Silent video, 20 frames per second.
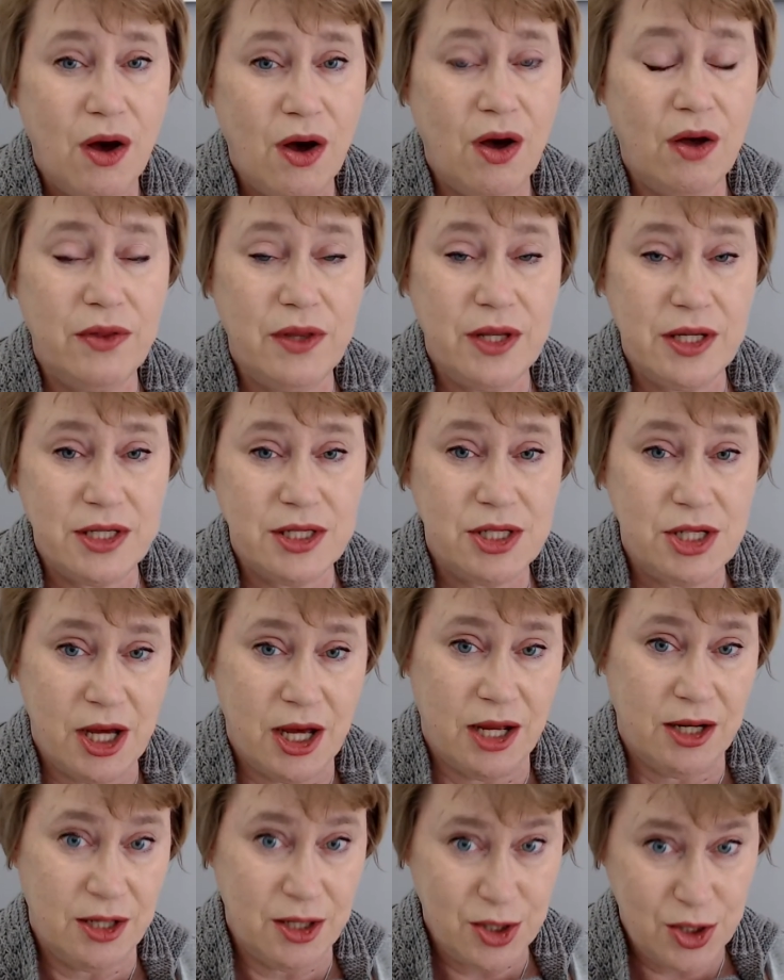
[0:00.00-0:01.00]
on this
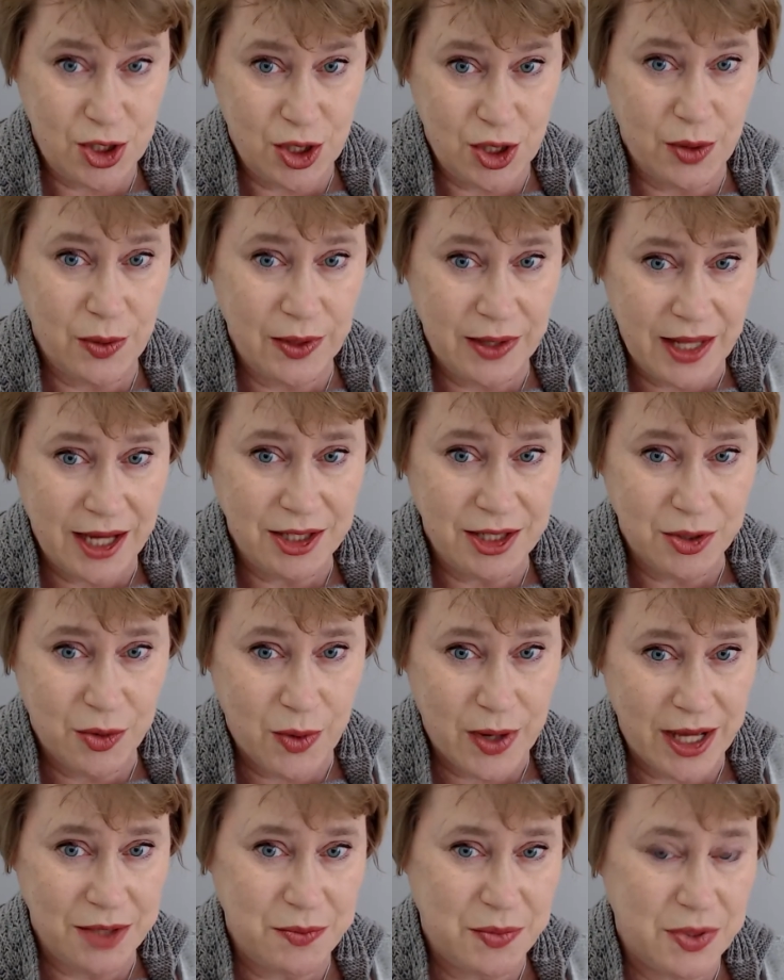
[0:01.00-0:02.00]
channel showing that
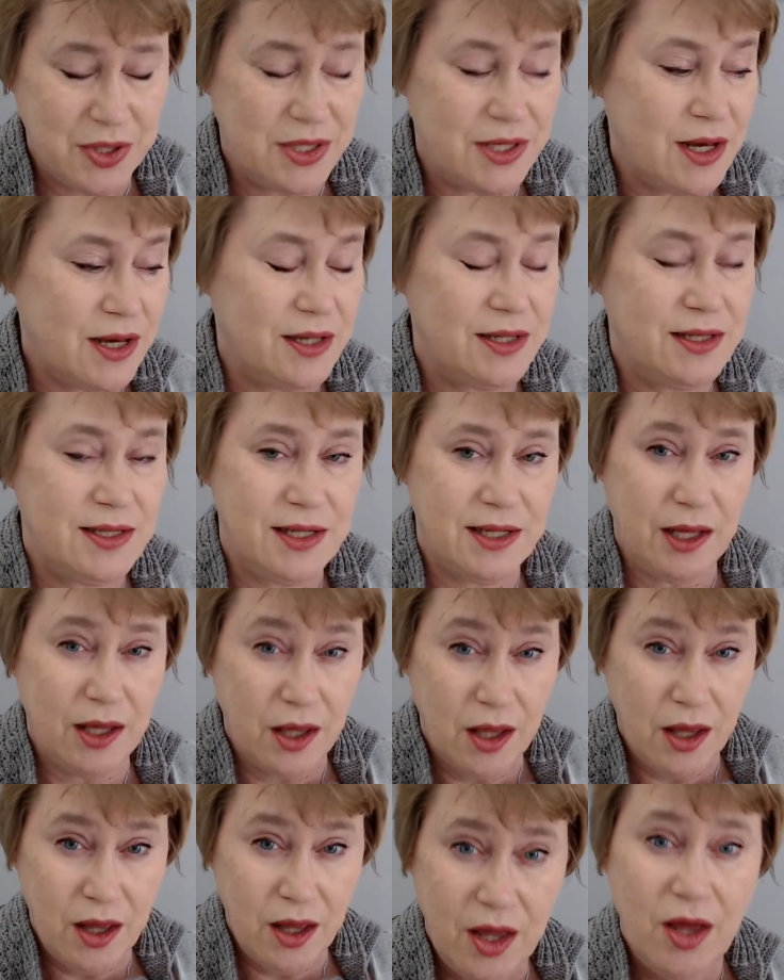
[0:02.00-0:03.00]
quite precisely.